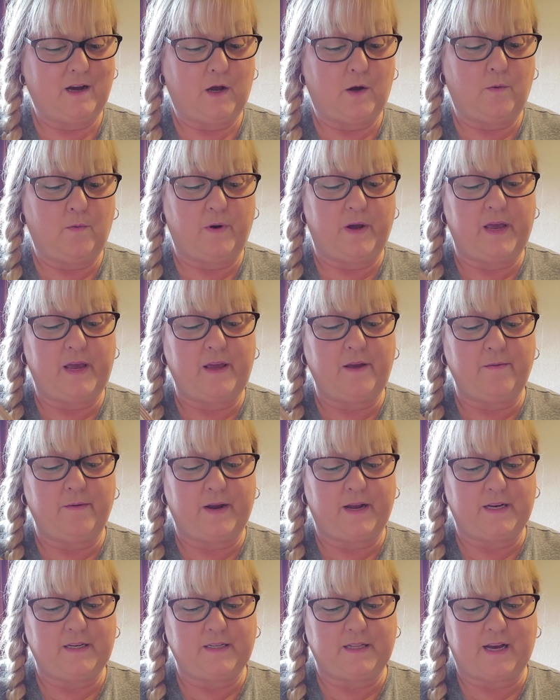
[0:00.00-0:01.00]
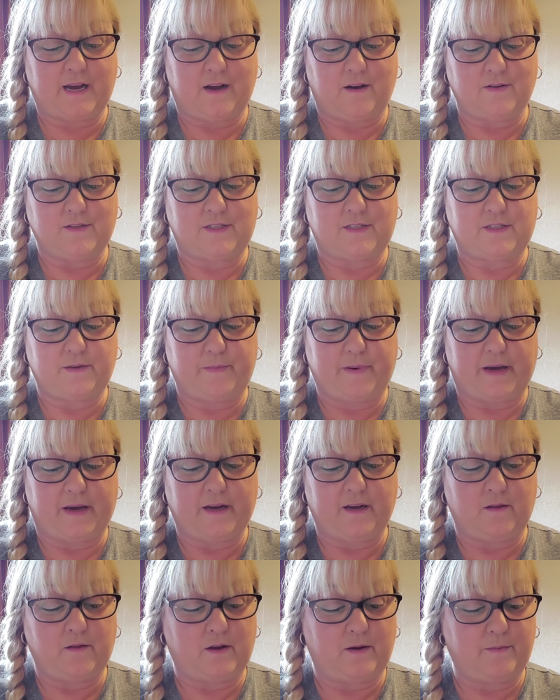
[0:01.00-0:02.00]
Away he ran to the house to
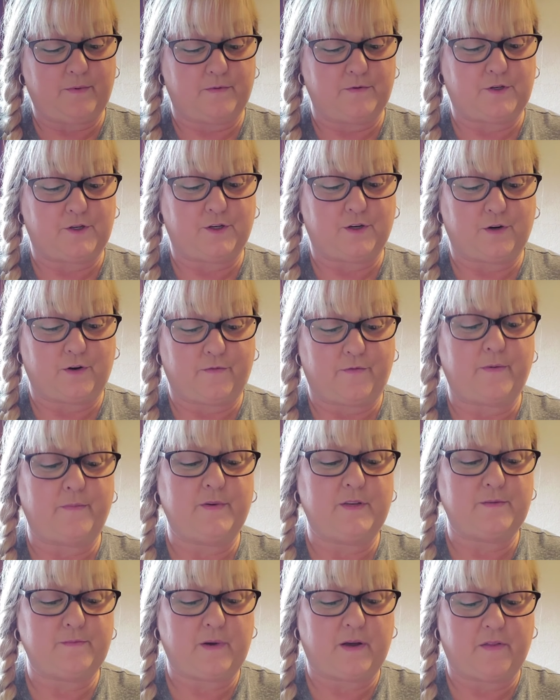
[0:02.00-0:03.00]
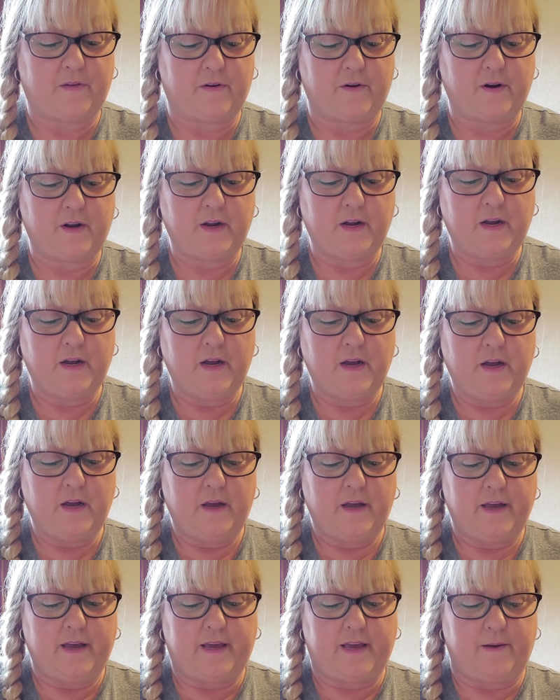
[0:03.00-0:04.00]
beg a lump of sugar from his mother.
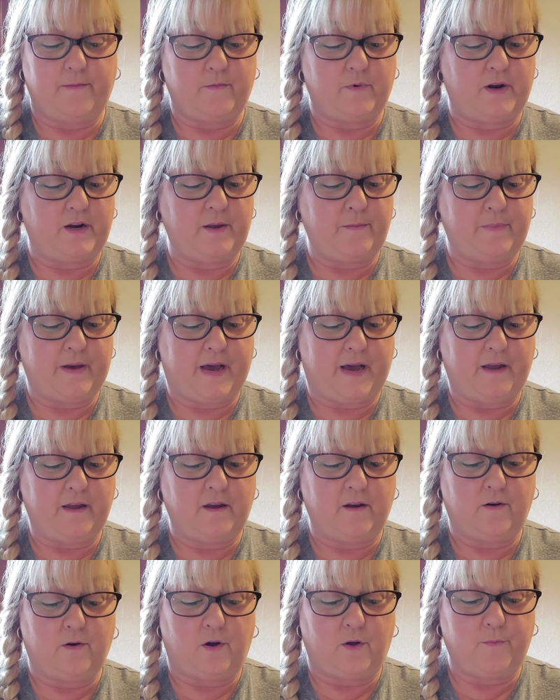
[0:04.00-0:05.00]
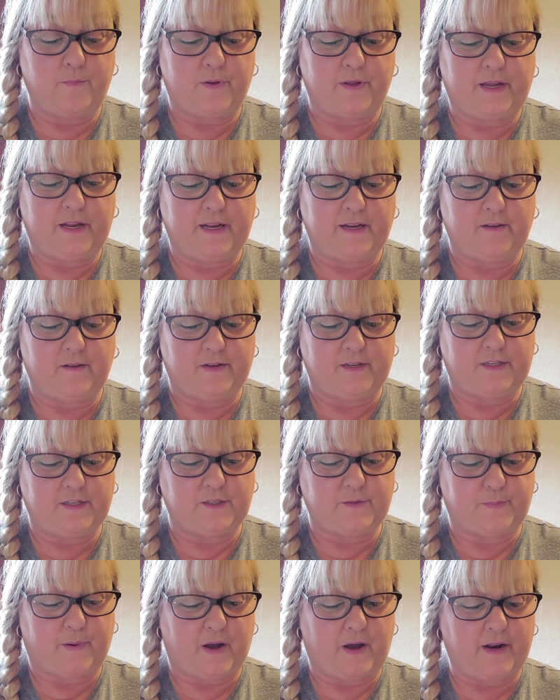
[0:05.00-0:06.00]
He came running back and called pleadingly to
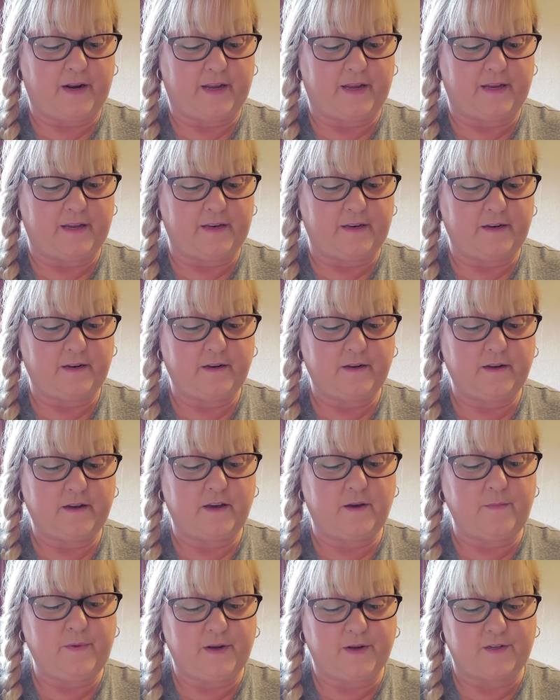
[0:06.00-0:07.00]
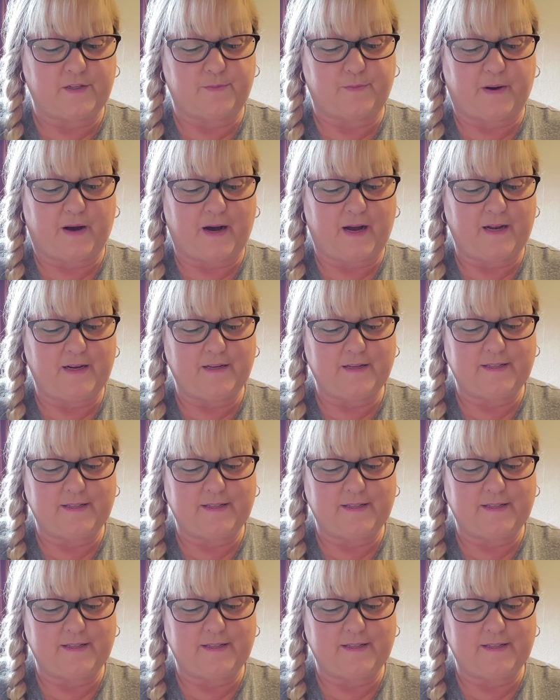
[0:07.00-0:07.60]
Spot again. Come here, Spot.